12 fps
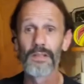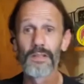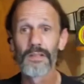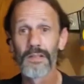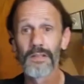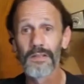
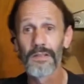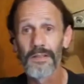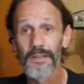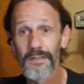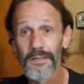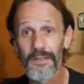I do.
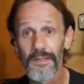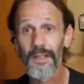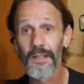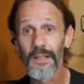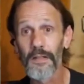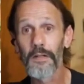I
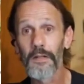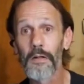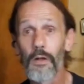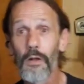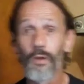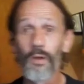do.
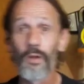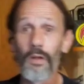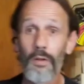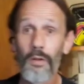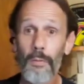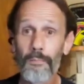He trains
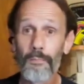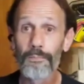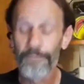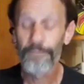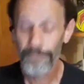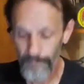at my
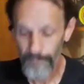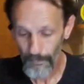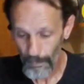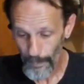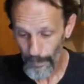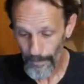school,
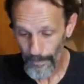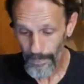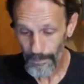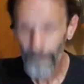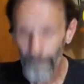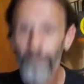my wrestling
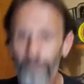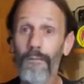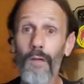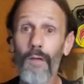school.